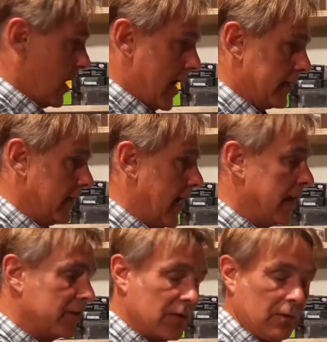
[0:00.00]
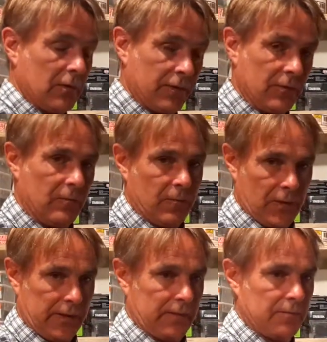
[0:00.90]
I can ask you
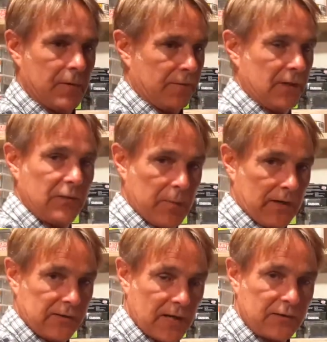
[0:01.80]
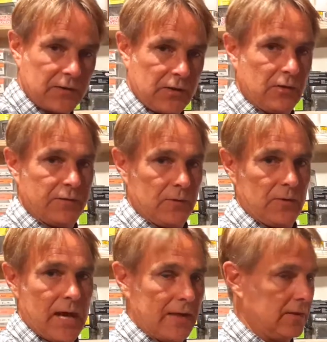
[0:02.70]
if these made sense to you, if you've
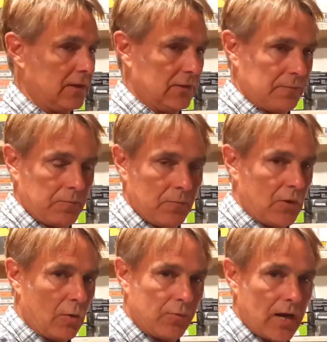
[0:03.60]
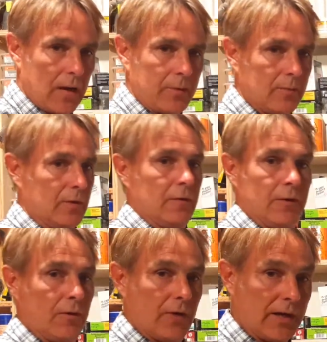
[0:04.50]
got these, no problem, or if
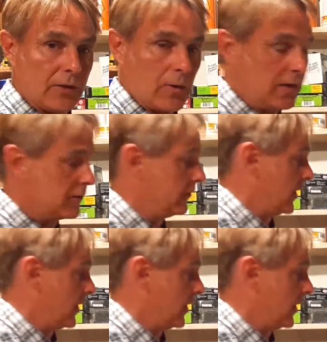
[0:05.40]
there are any questions